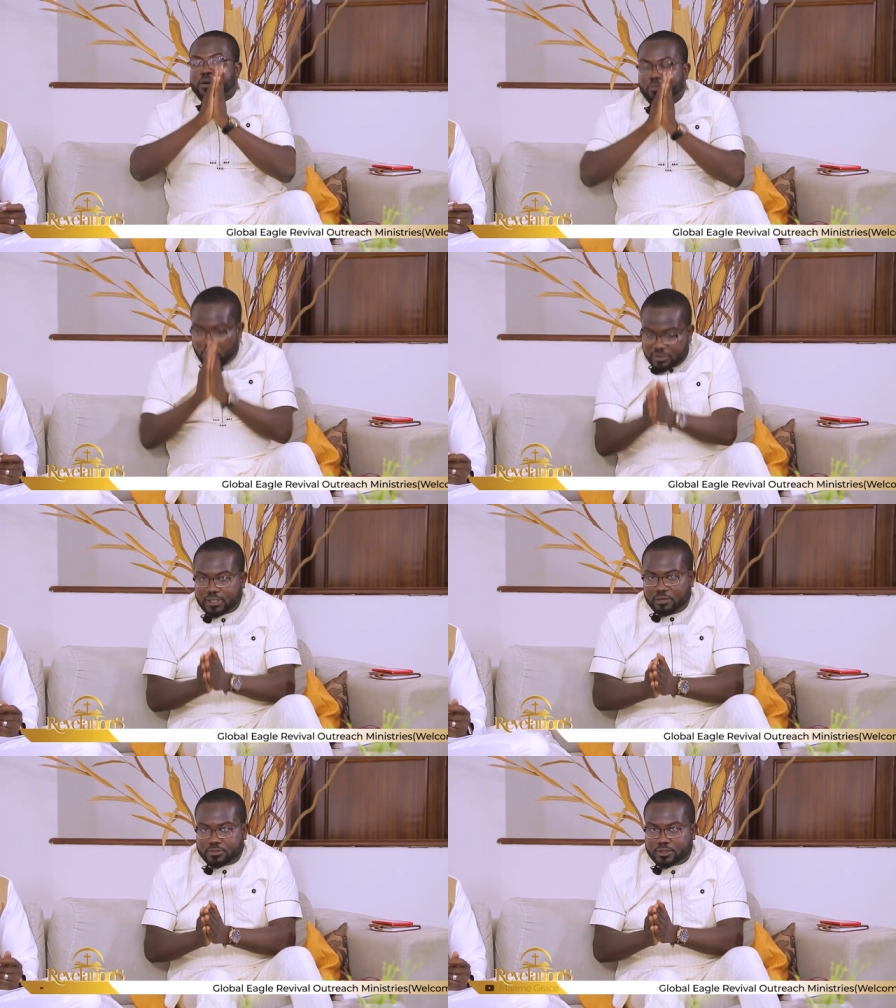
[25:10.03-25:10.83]

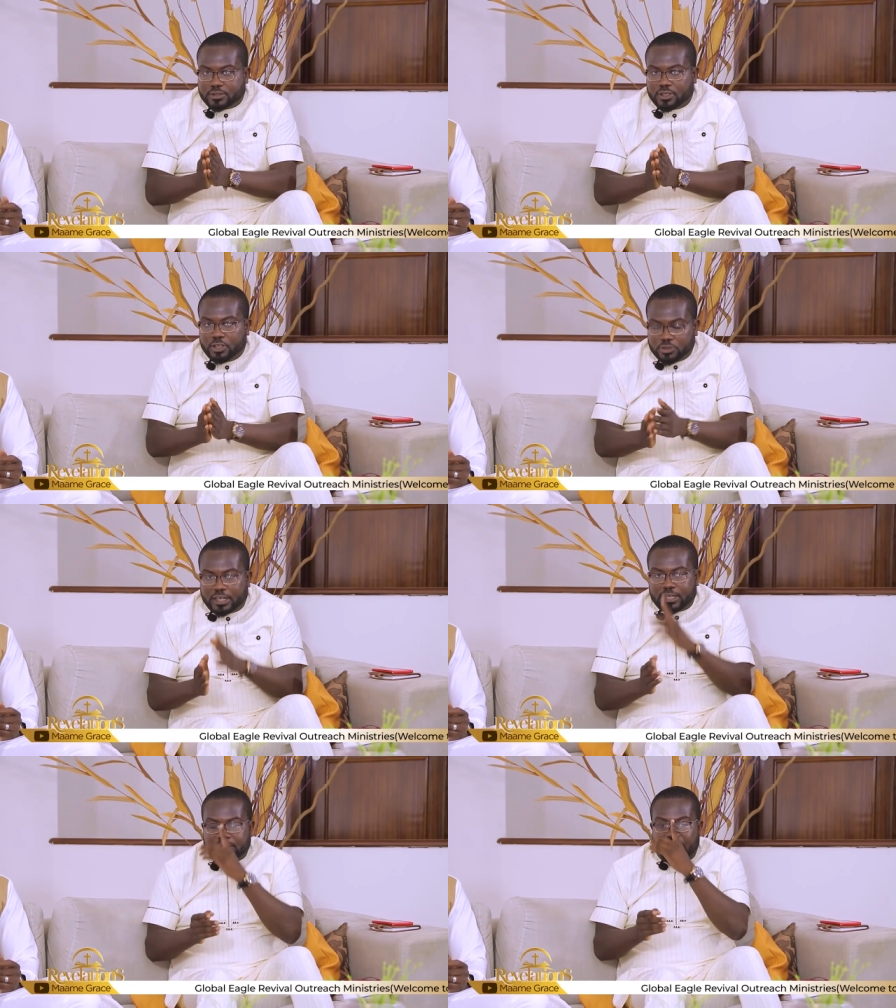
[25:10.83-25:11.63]
Muslims. Mm-hmm. You
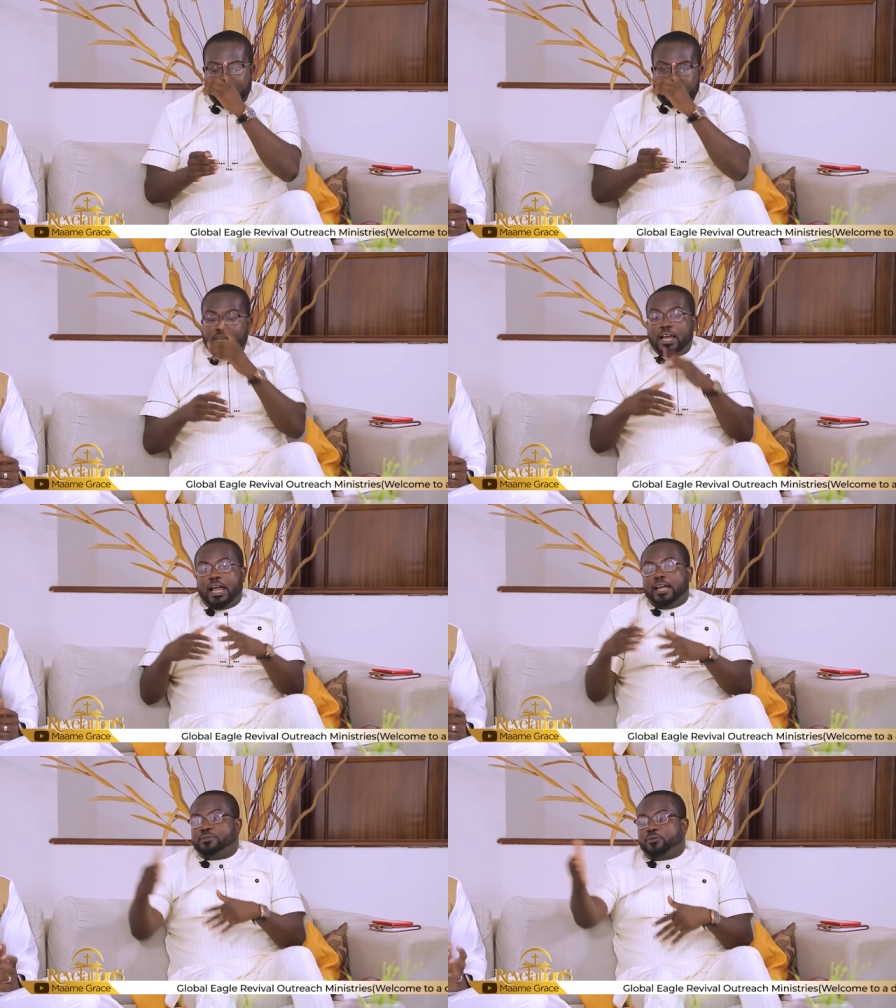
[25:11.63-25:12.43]
understand?
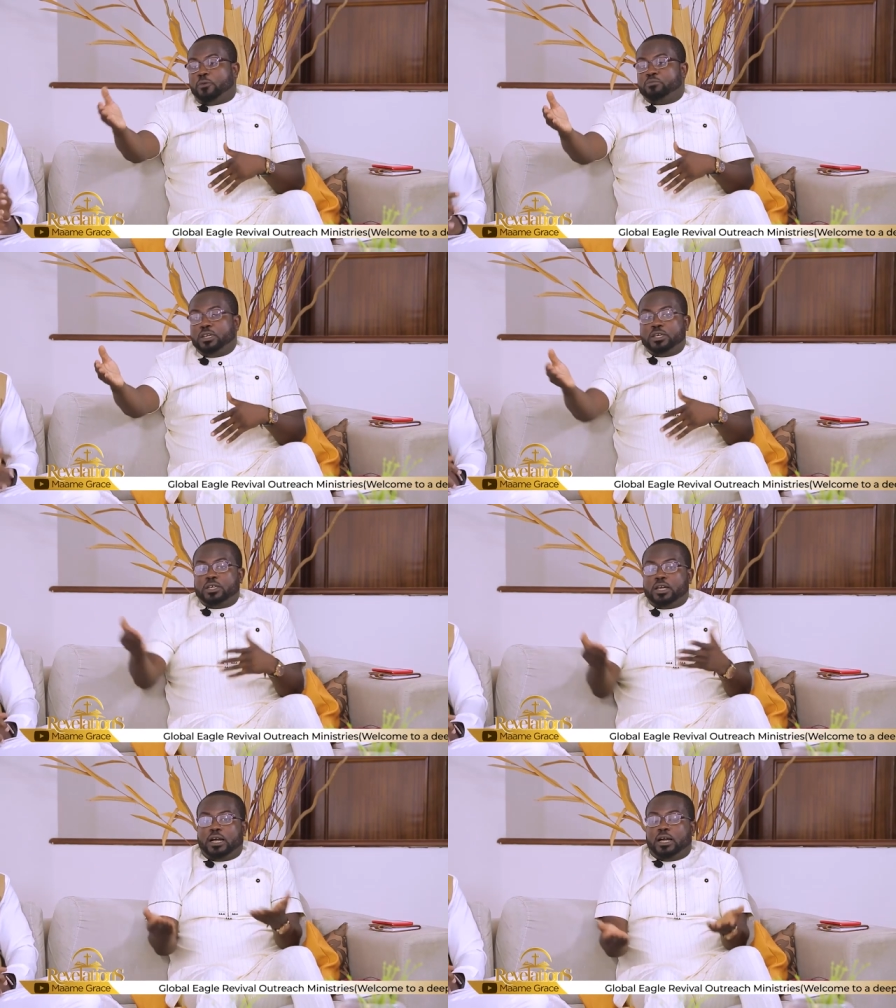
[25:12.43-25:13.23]
And for
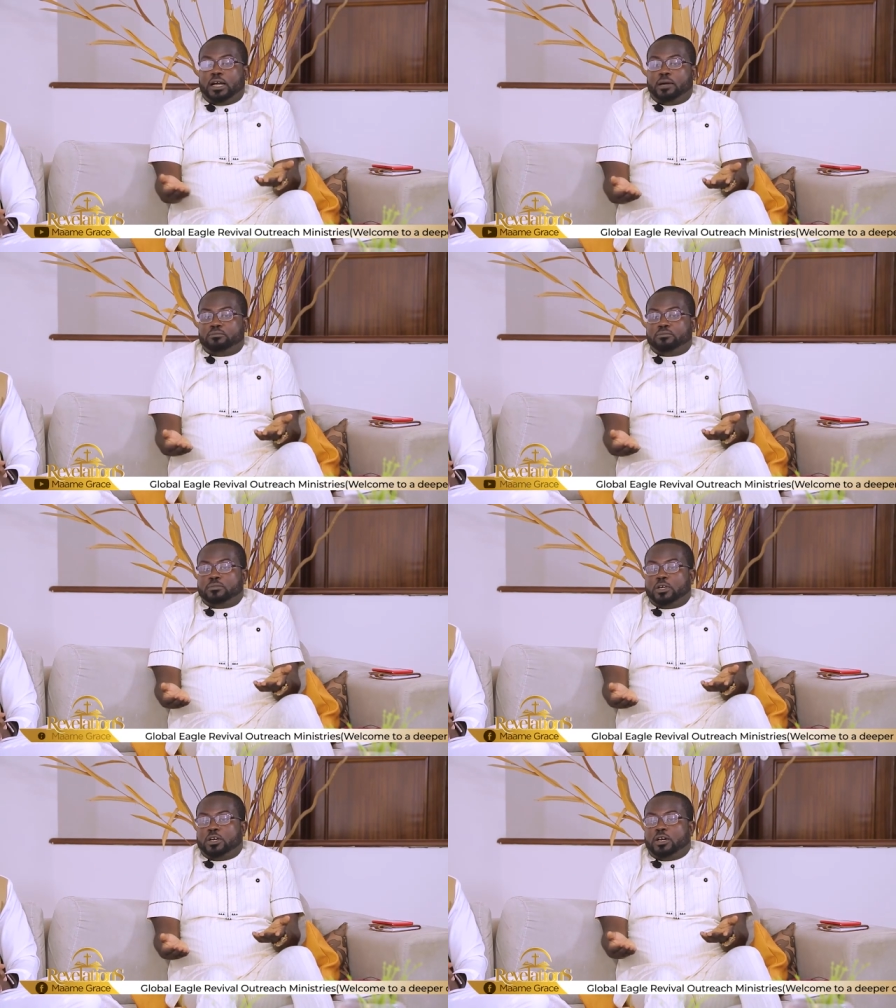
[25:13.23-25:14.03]
me, um,
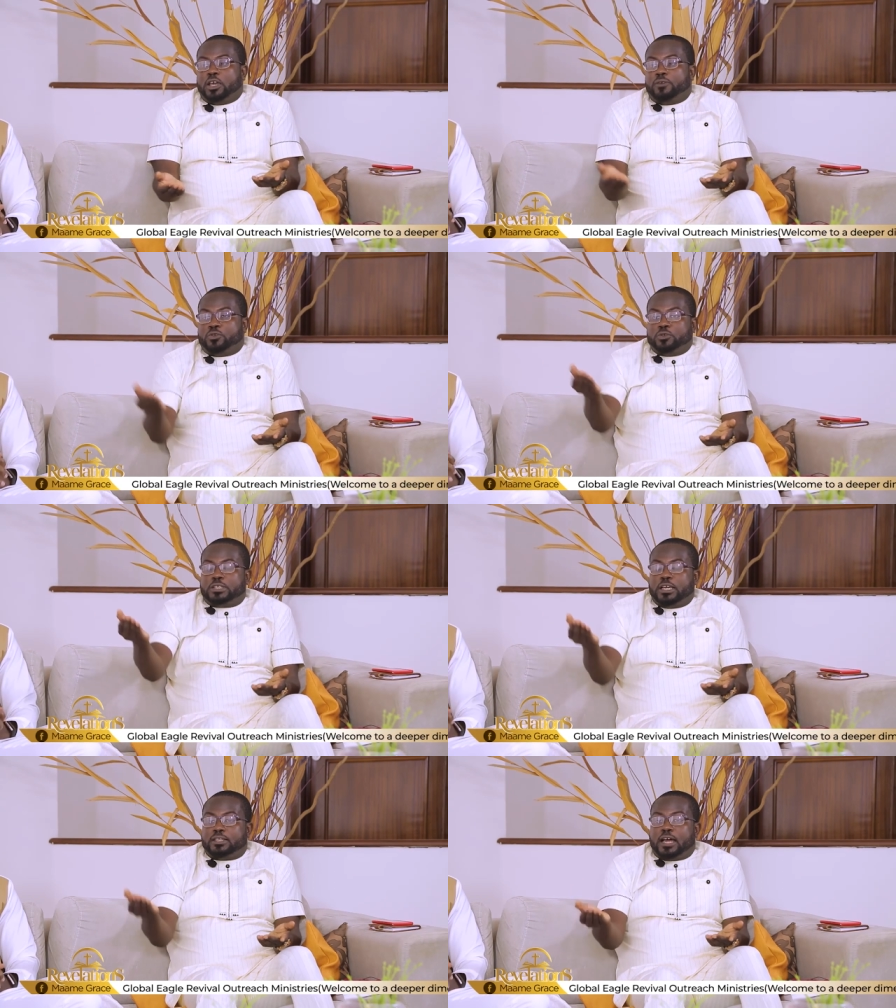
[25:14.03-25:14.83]
if you
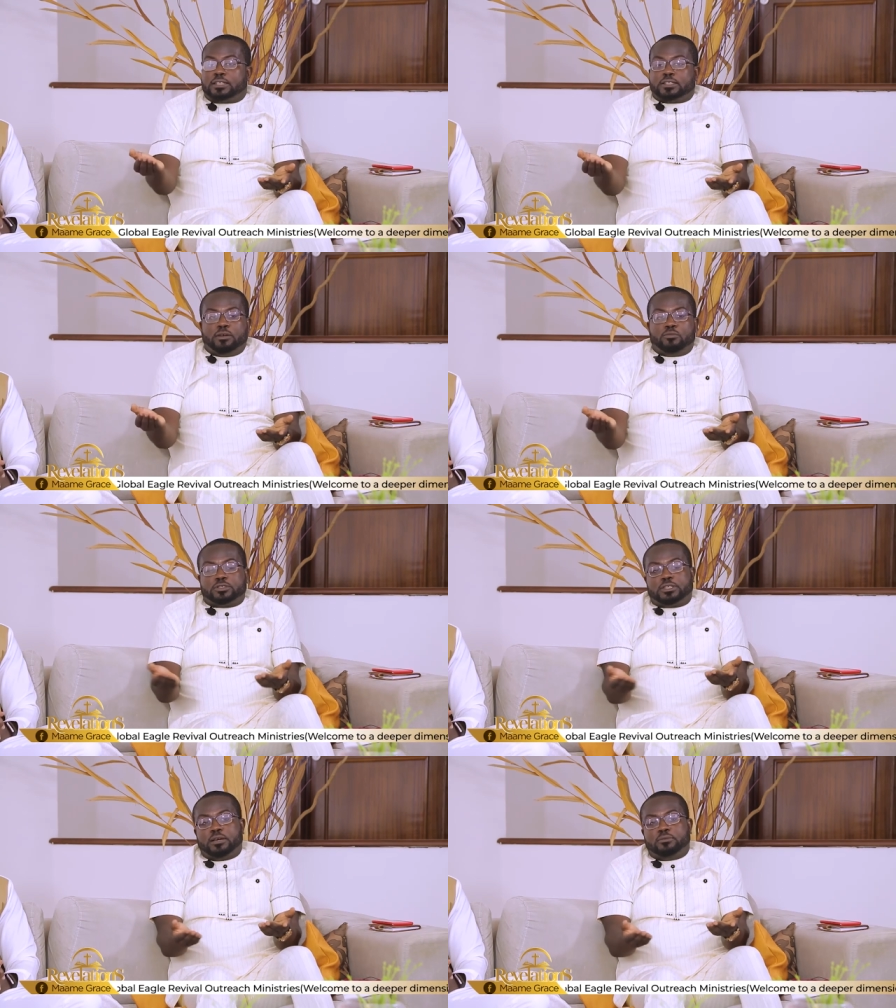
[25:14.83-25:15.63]
say that a
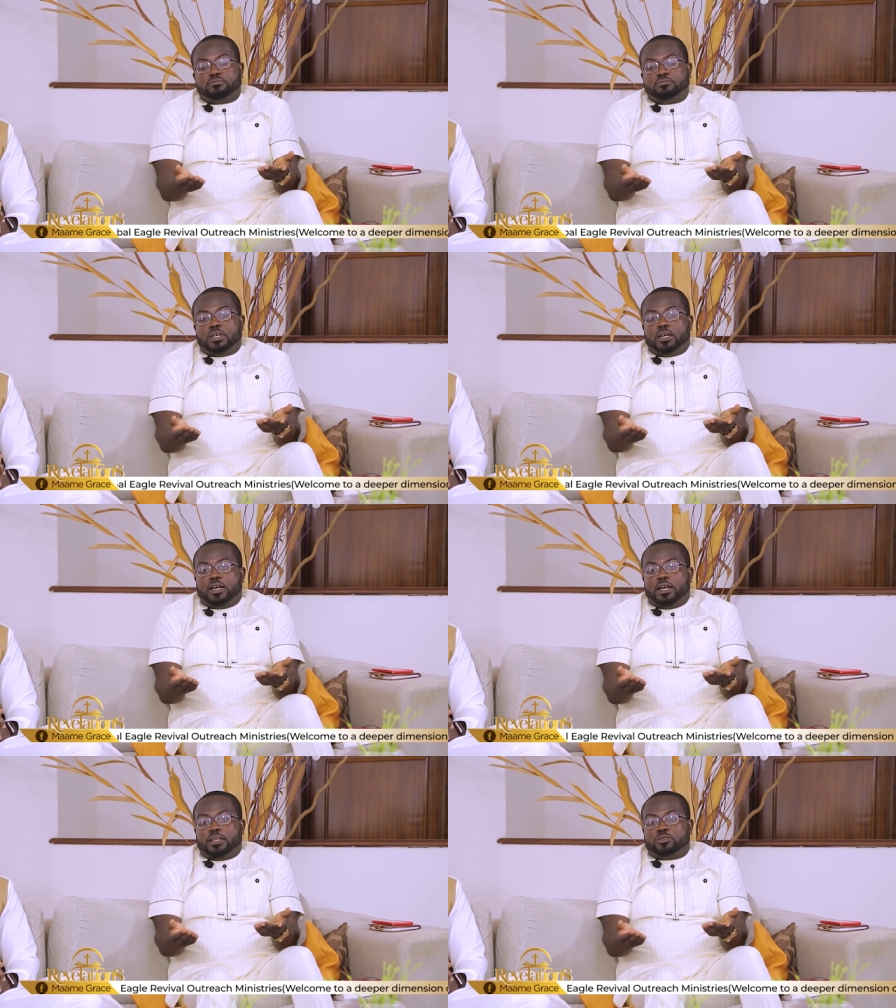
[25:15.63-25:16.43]
Muslim
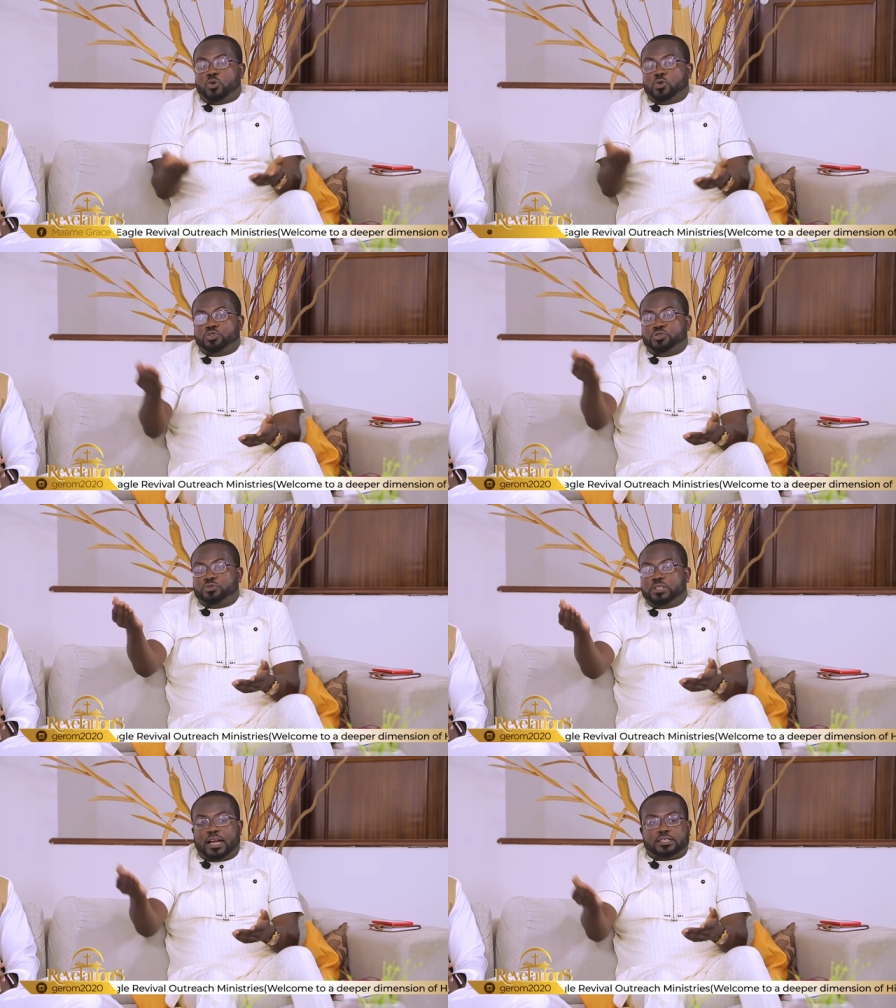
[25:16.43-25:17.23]
uh, told you
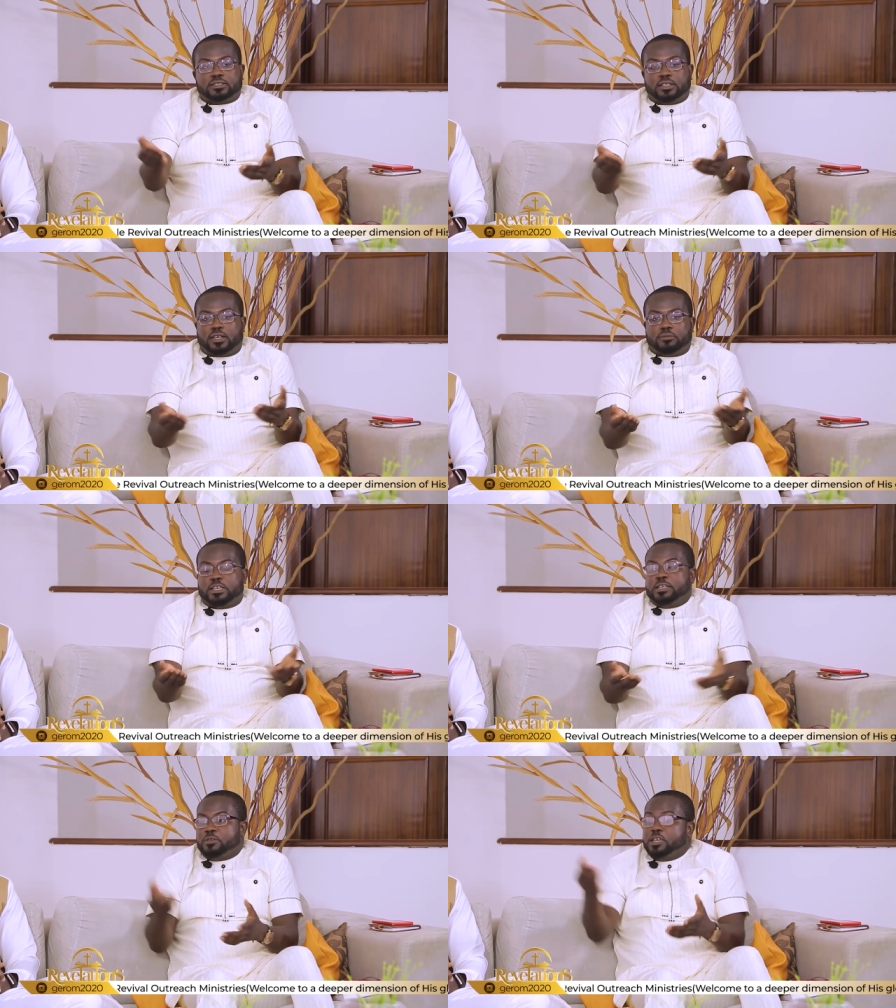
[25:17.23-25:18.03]
that uh,
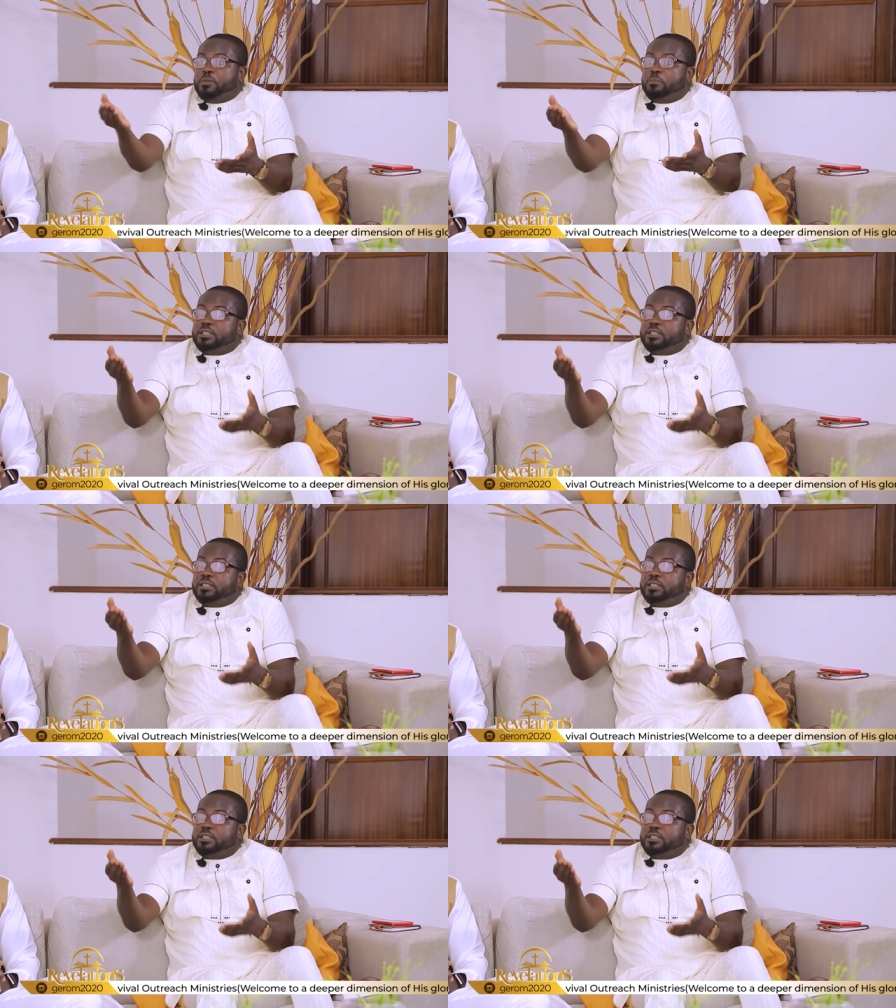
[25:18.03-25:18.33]
he, okay. he, may be